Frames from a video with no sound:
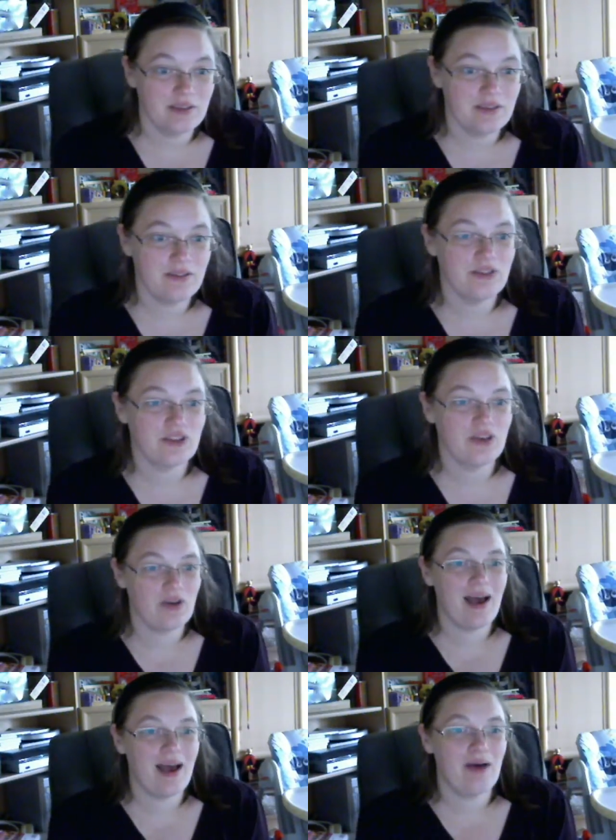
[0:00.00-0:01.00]

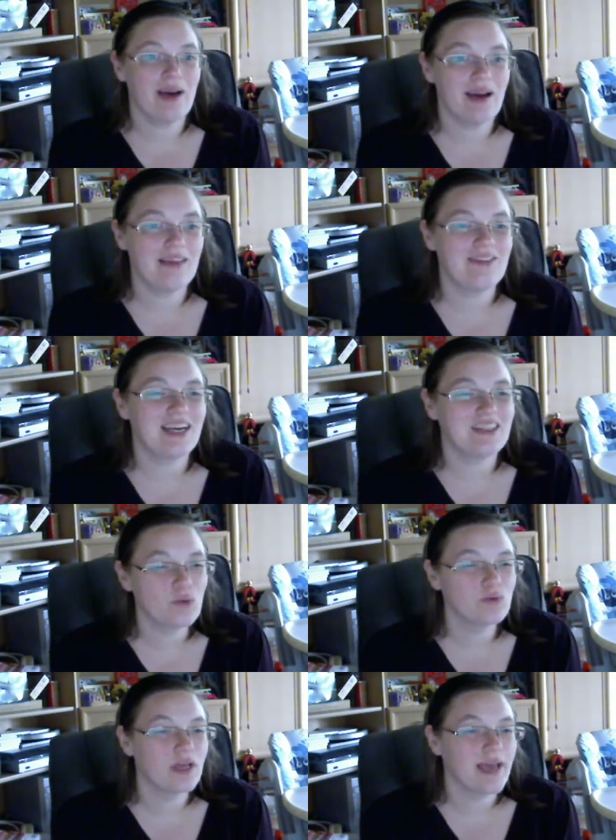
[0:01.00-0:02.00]
that I
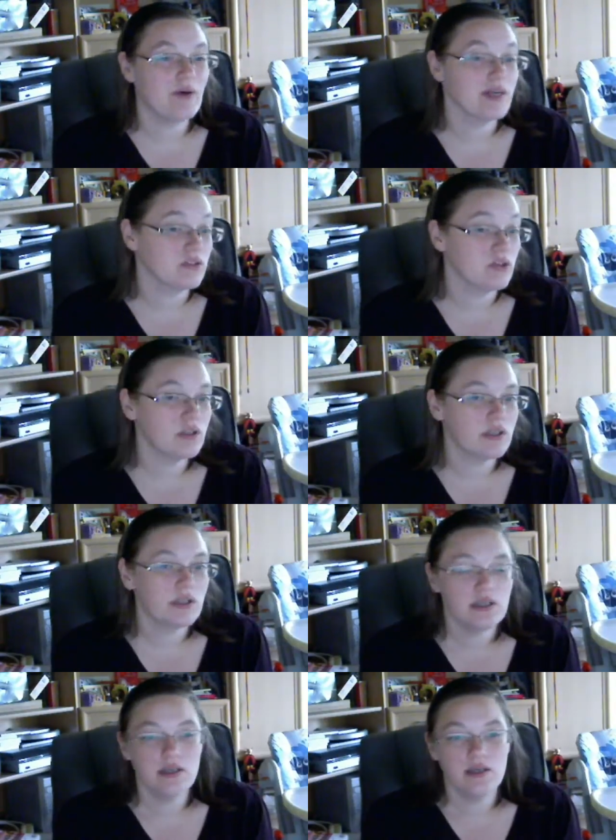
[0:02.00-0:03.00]
don't like how I look.
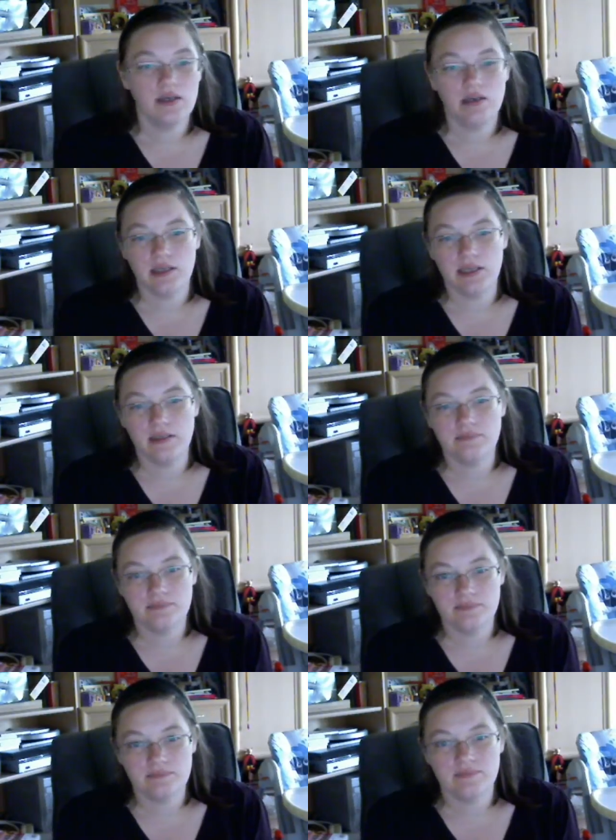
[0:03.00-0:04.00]
Um,
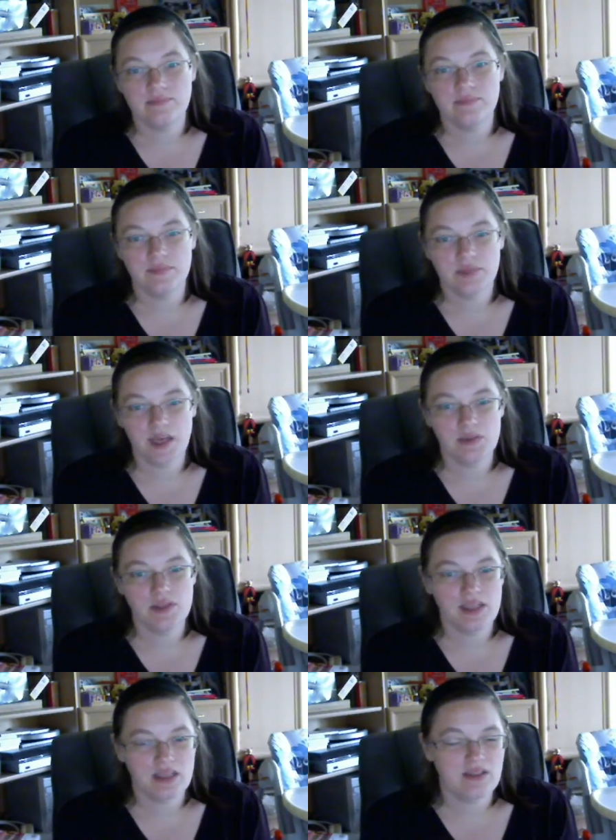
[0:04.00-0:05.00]
I would
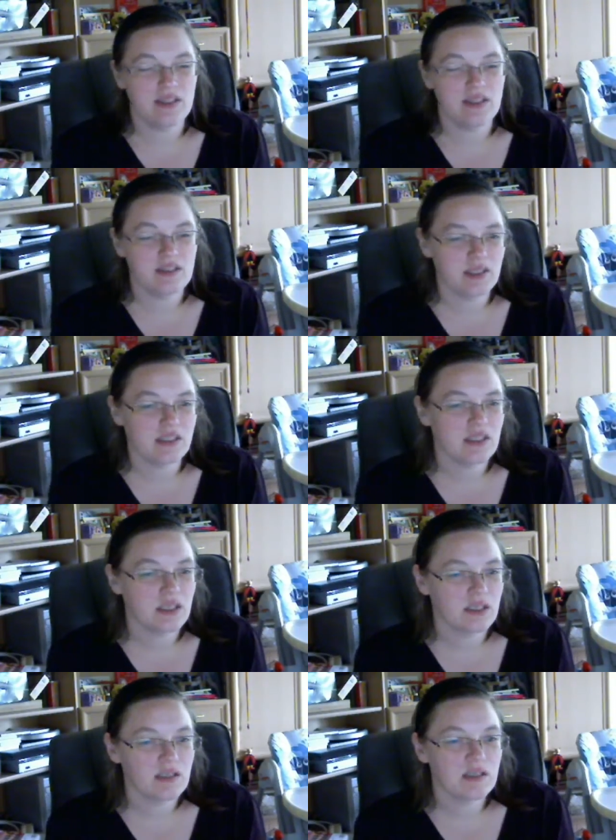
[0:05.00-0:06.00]
say that's about a
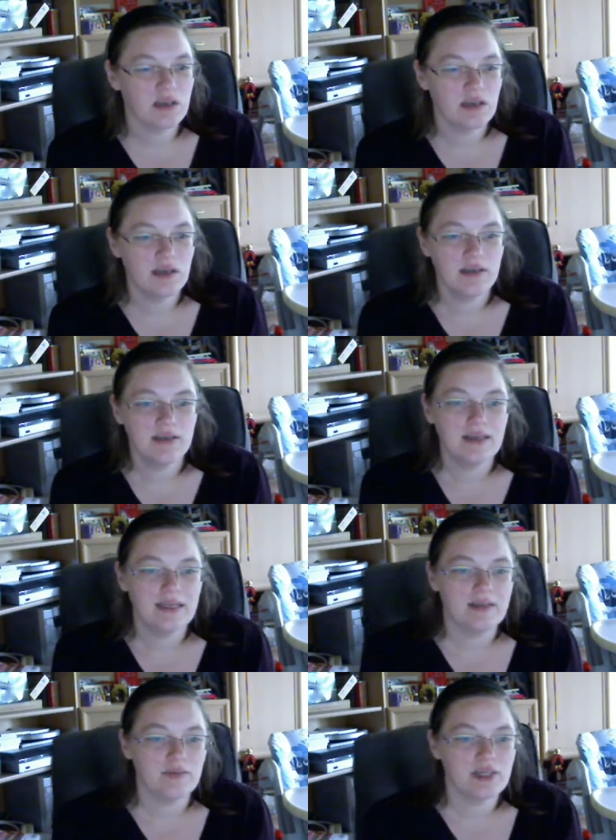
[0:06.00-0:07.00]
6.
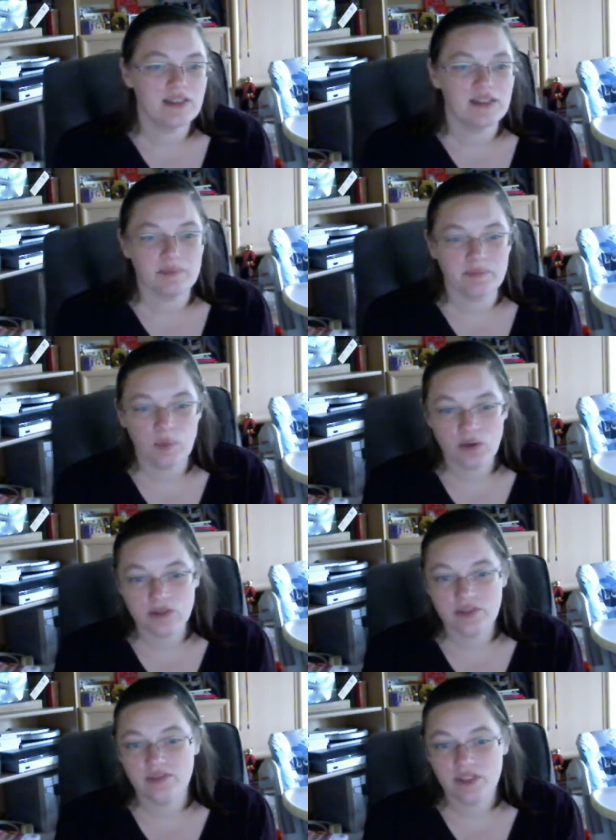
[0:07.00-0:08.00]
Raising the
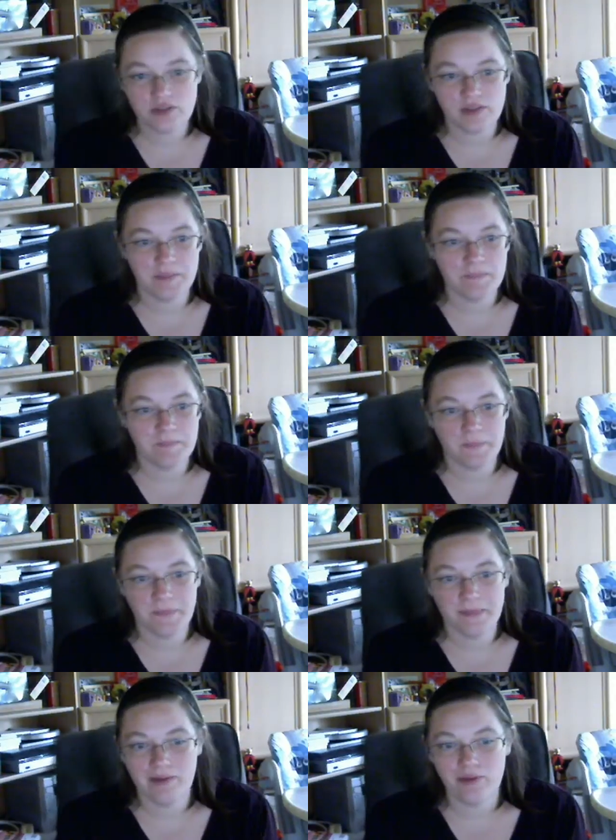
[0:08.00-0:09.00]
importance of each of them,
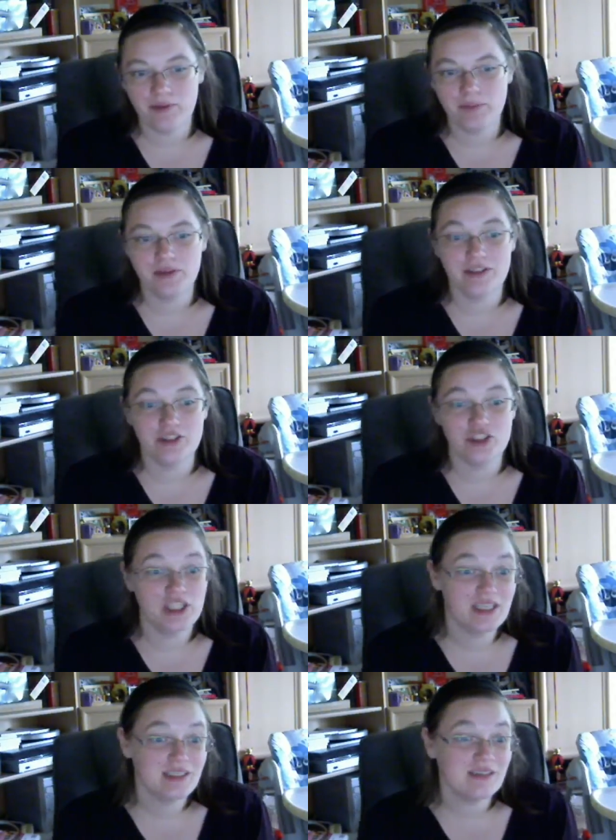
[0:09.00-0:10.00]
that would put the
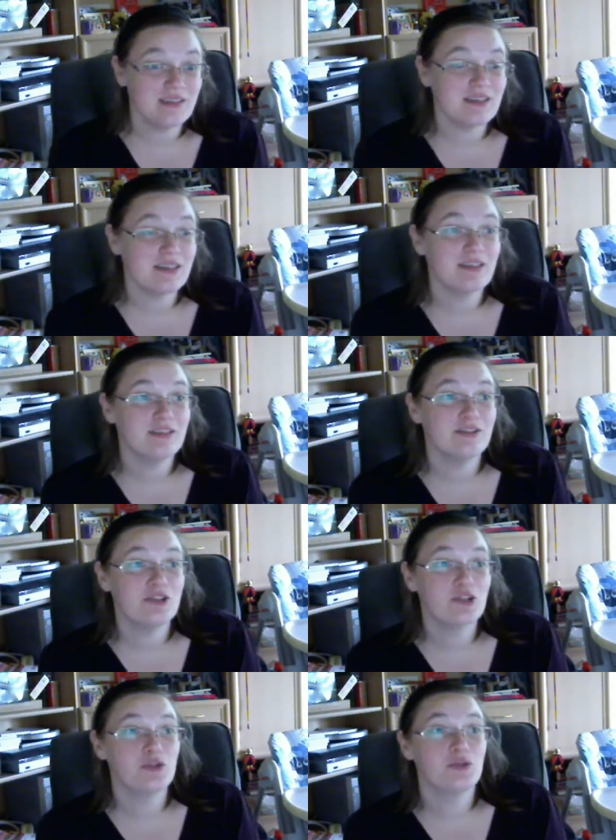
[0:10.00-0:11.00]
jeans
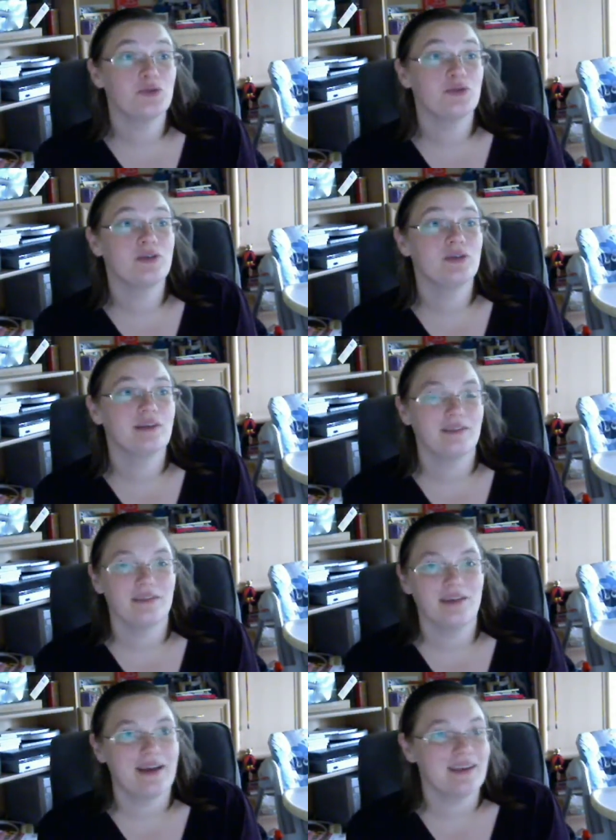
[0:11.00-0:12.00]
into,
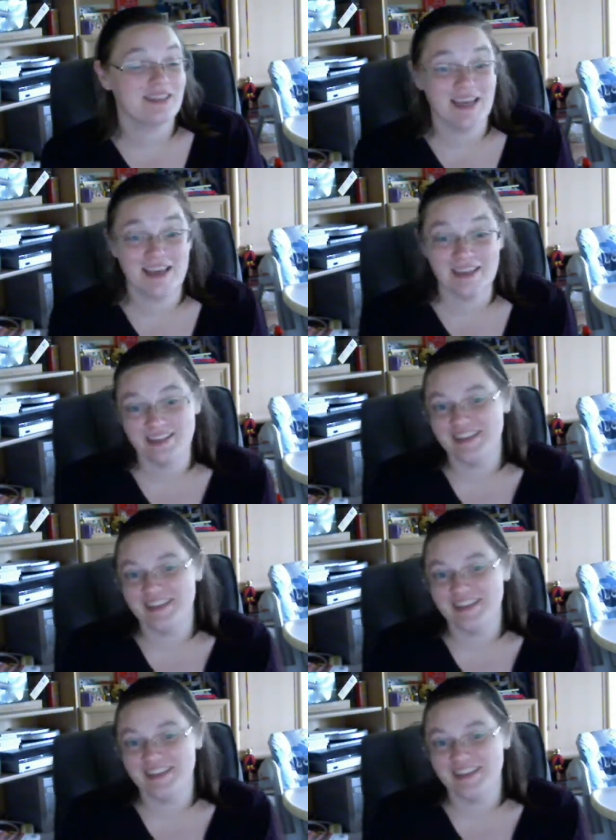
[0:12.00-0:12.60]
I guess, a 10.